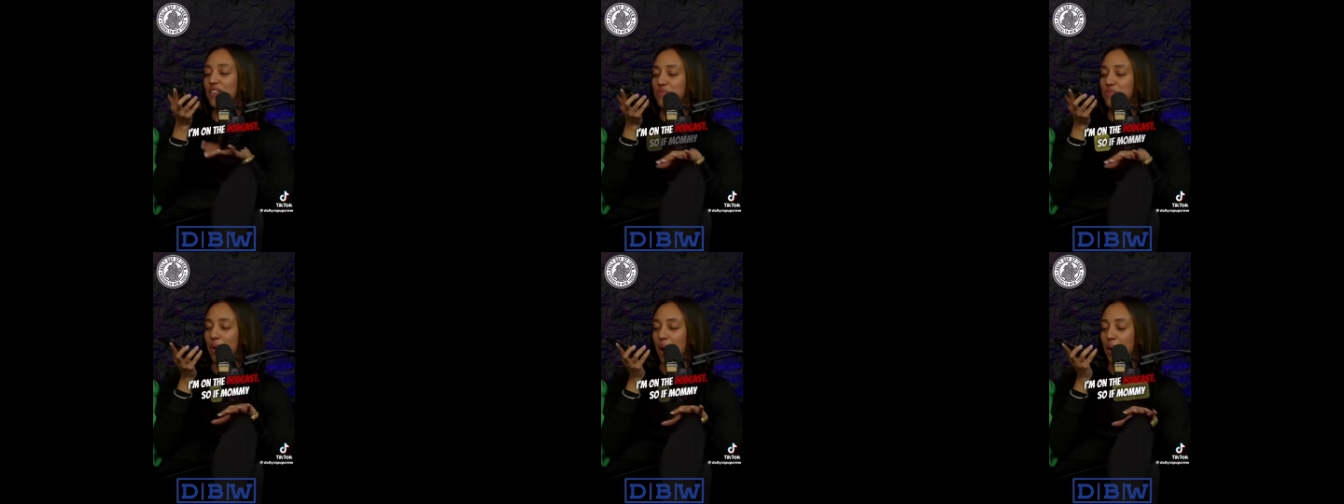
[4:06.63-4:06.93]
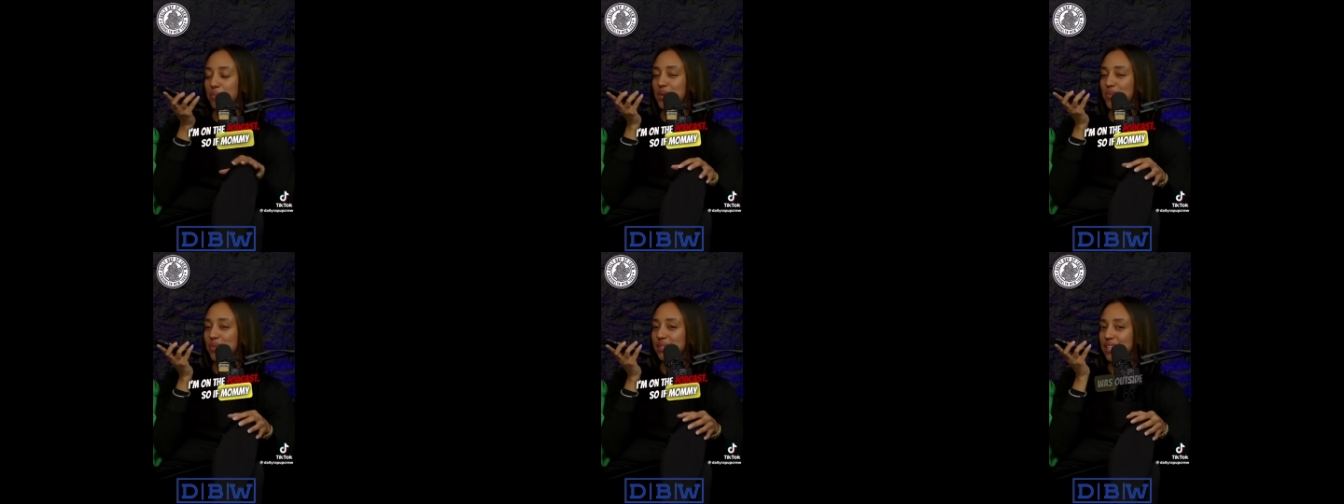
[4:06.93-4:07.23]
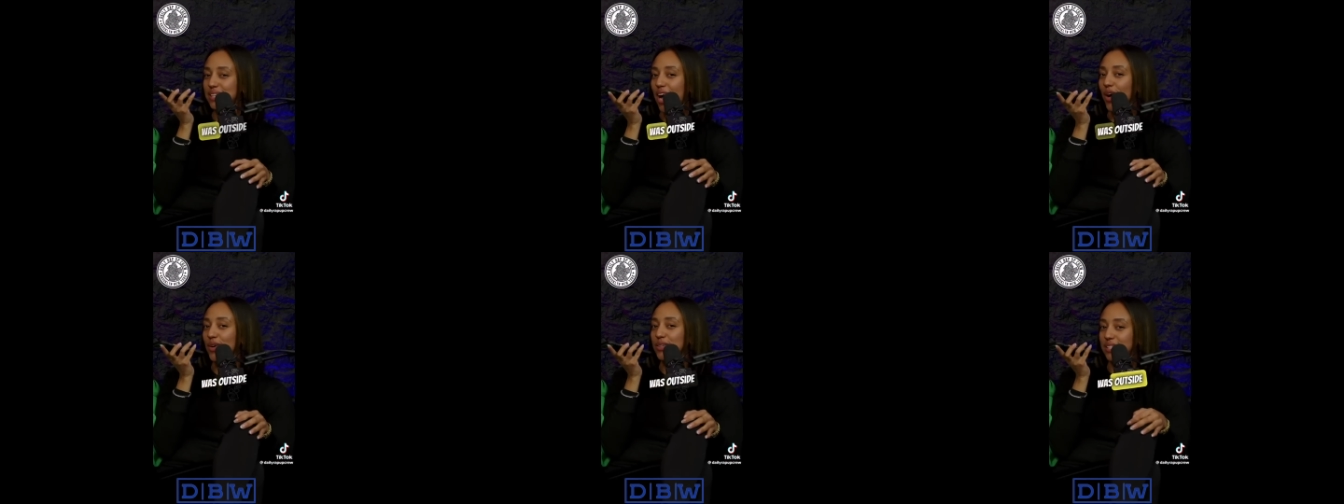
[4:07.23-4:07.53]
mommy
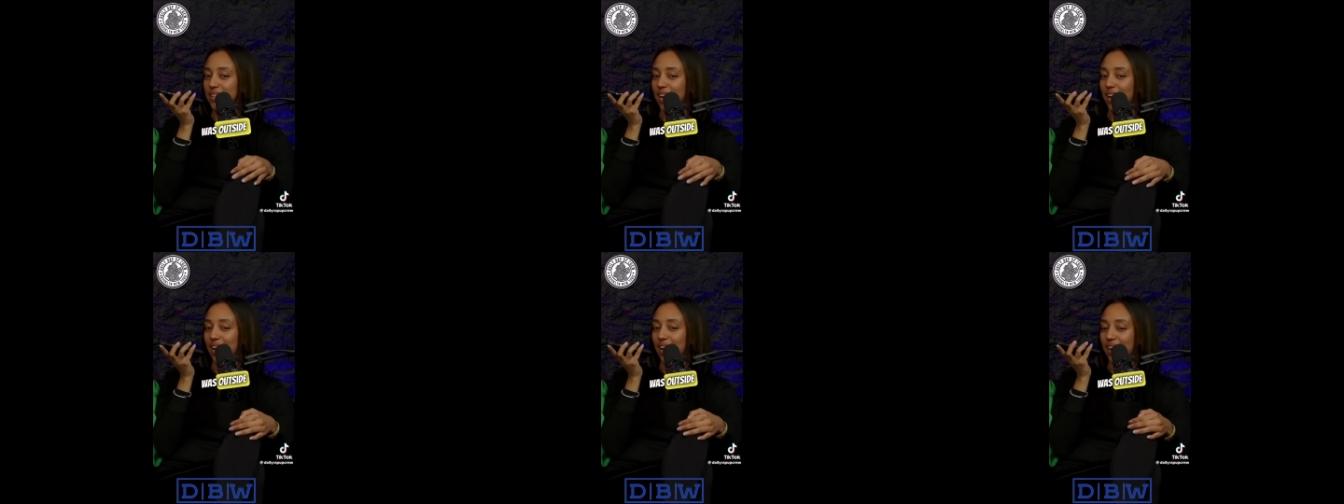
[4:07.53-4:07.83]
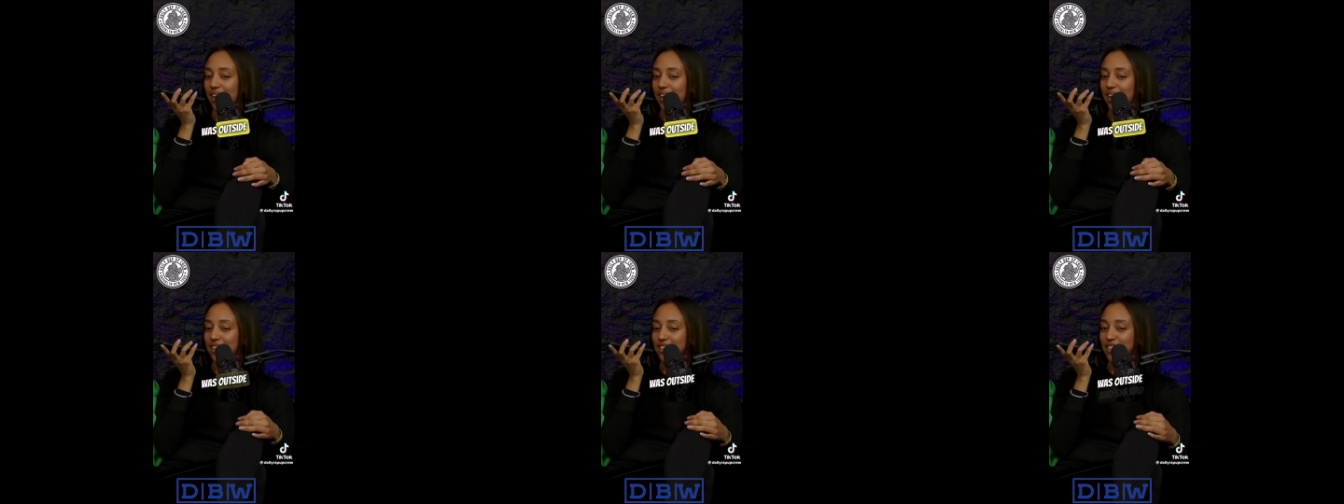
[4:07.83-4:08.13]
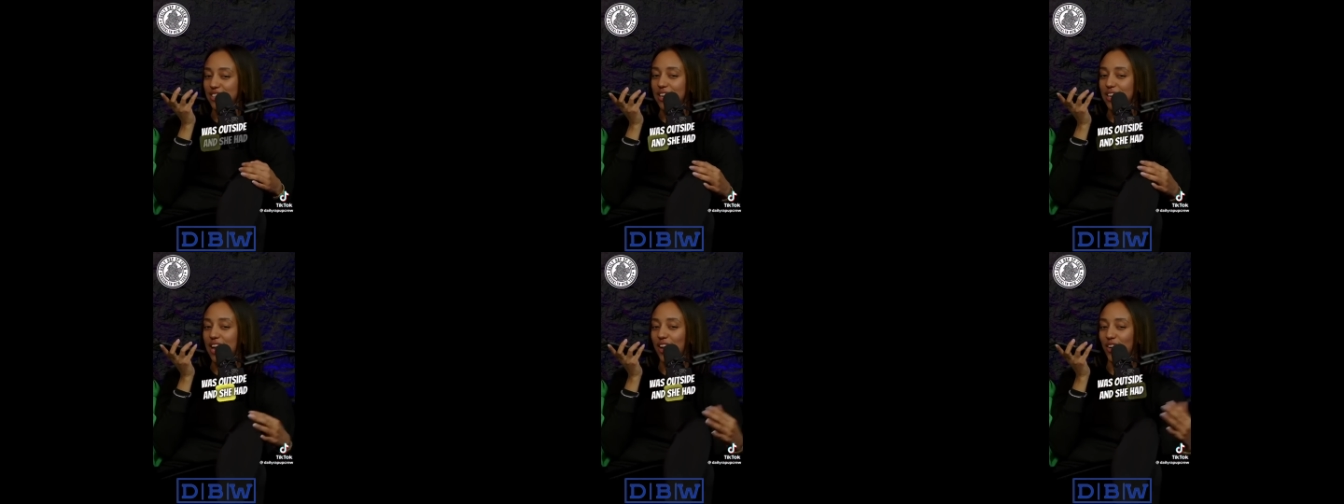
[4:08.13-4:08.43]
was outside and
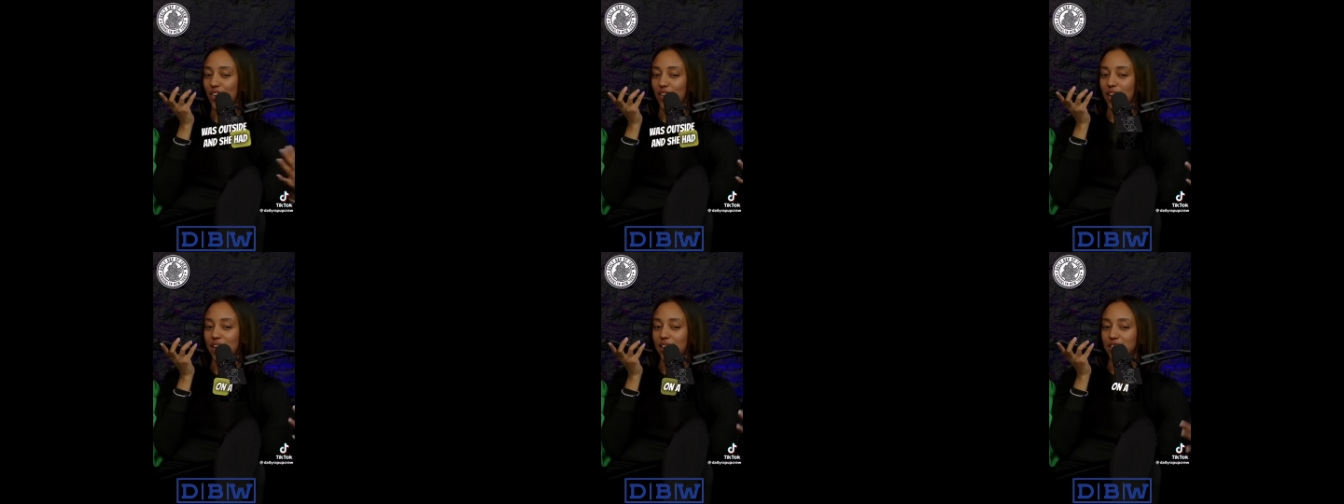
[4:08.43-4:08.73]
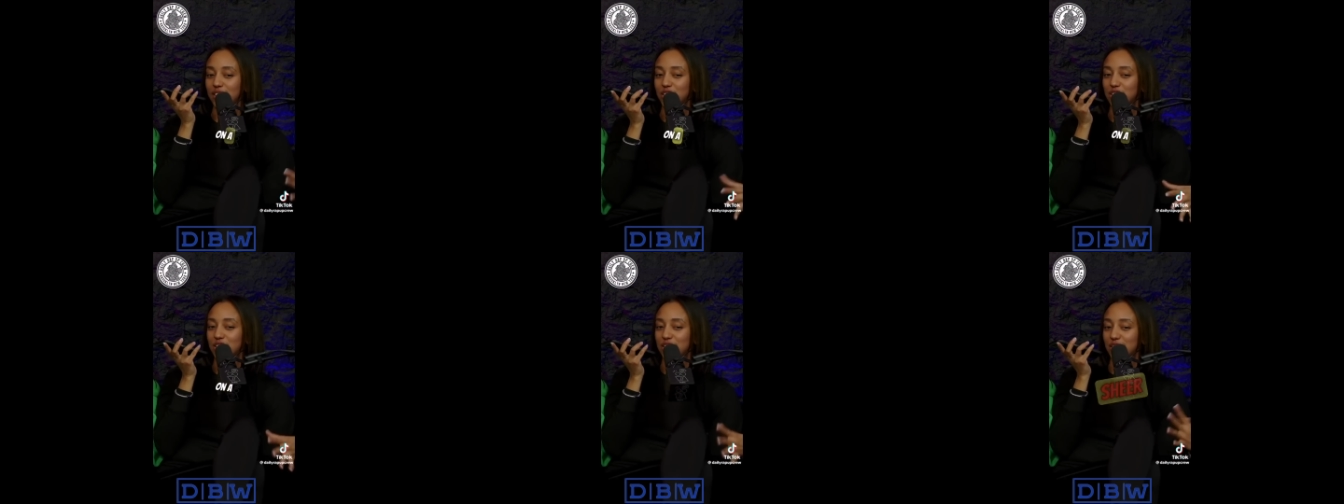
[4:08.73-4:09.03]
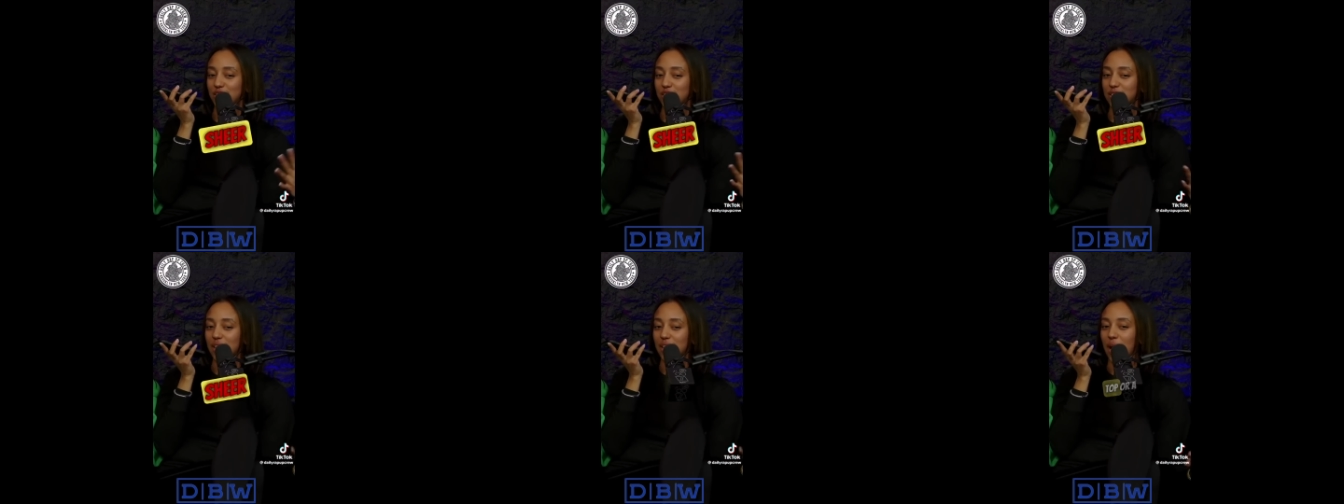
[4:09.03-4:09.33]
she had on like a
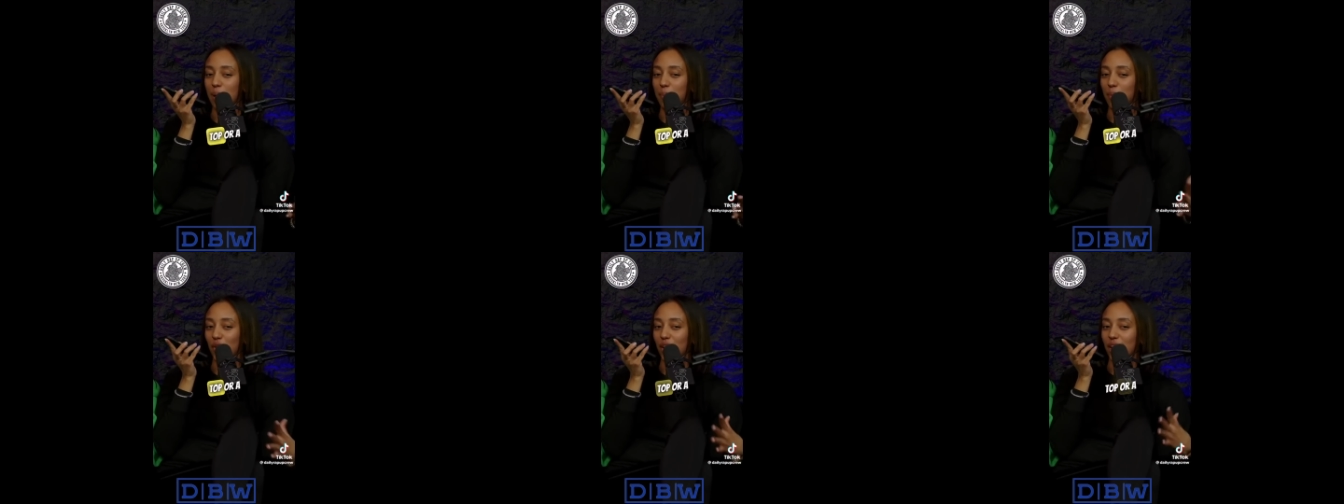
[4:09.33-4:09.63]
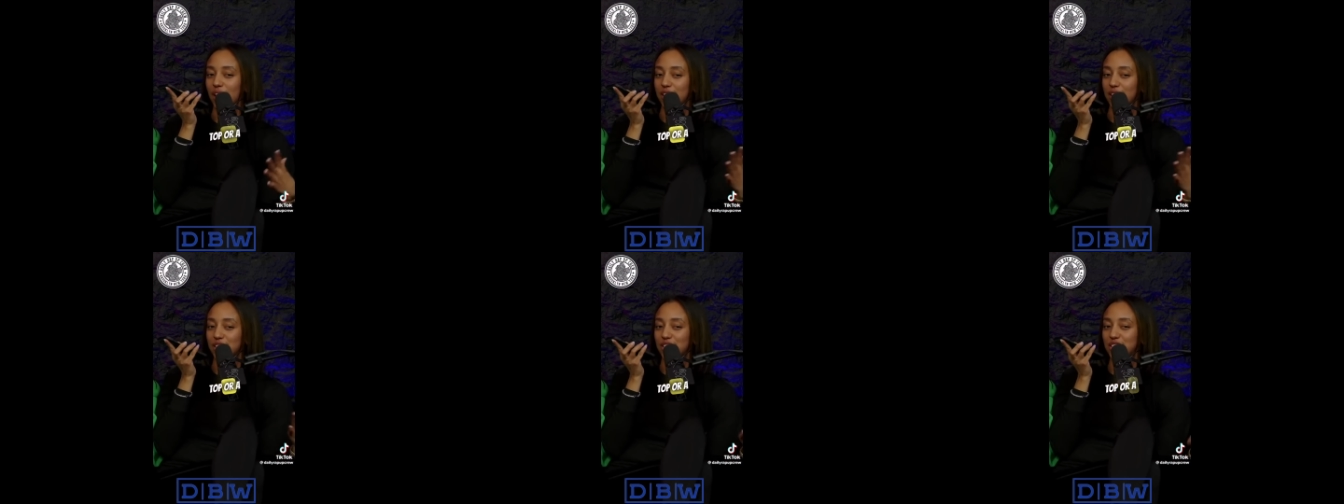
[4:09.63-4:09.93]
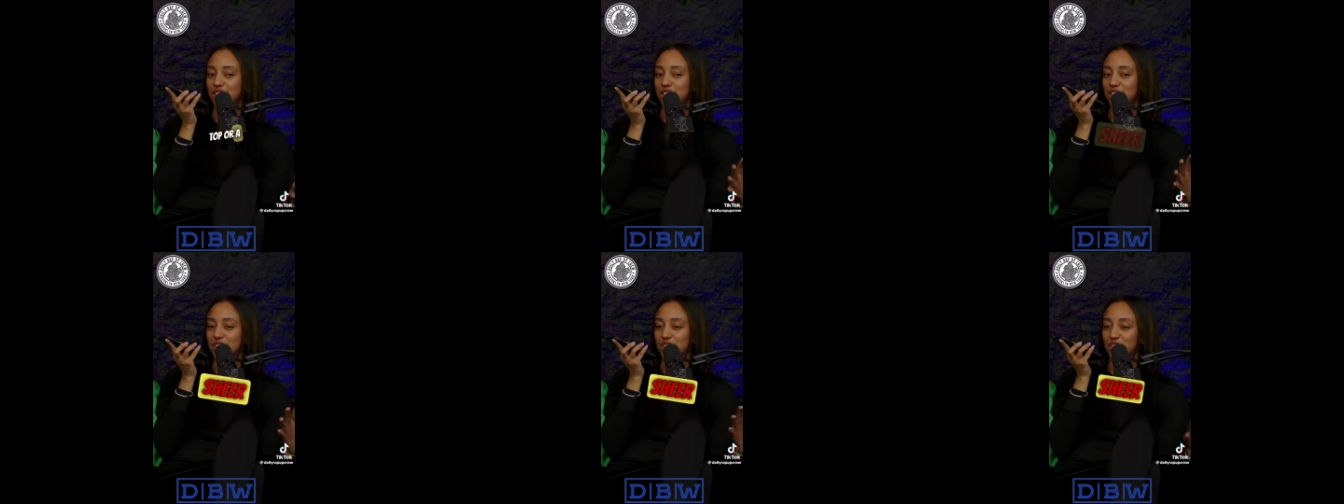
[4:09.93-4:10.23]
sheer top or like a
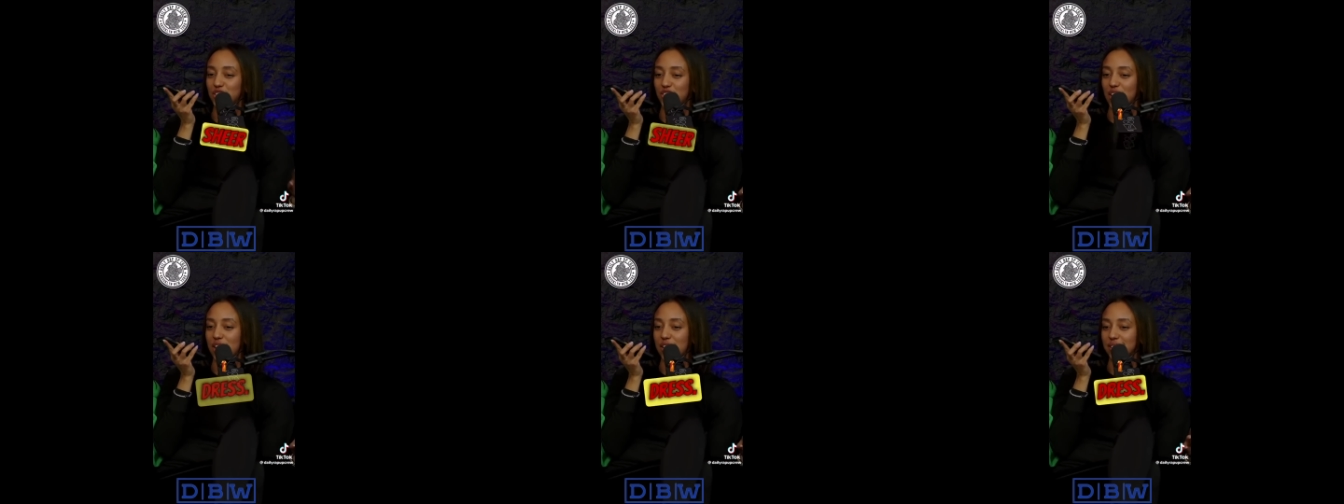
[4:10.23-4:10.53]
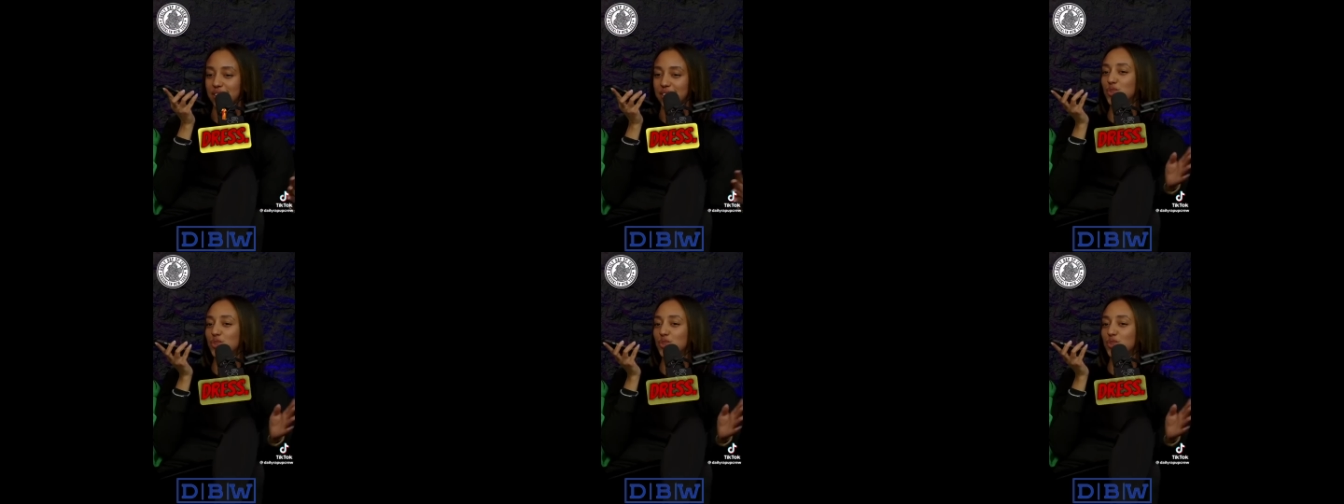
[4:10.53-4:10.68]
sheer dress,